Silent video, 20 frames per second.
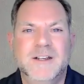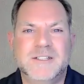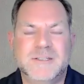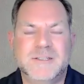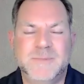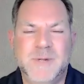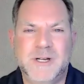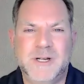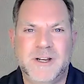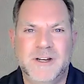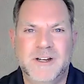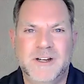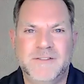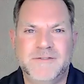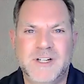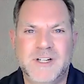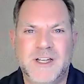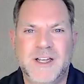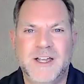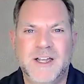spending
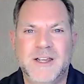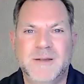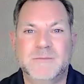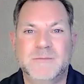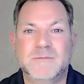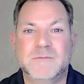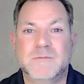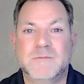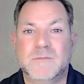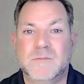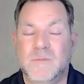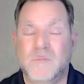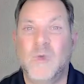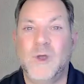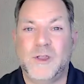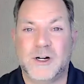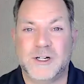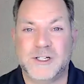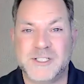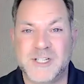enough time
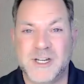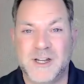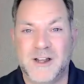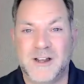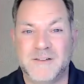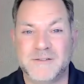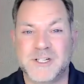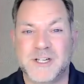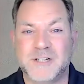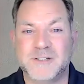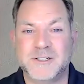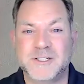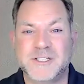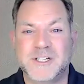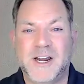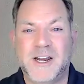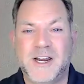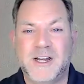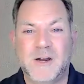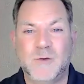with ourselves,
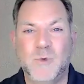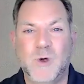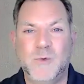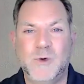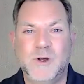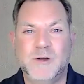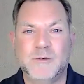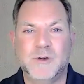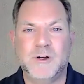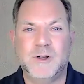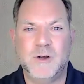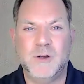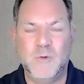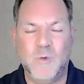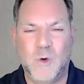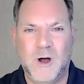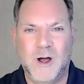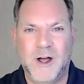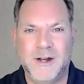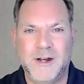understanding what we really
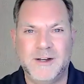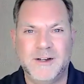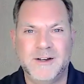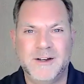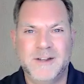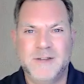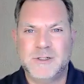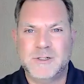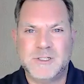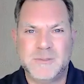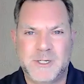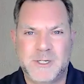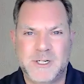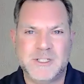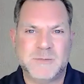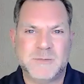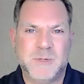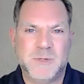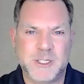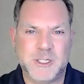want to
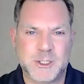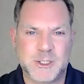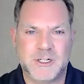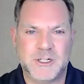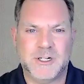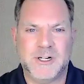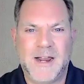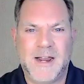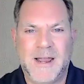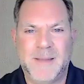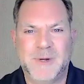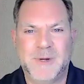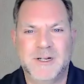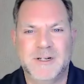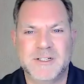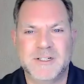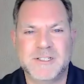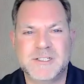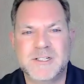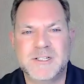experience pleasure or
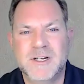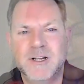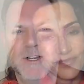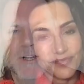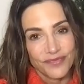happiness.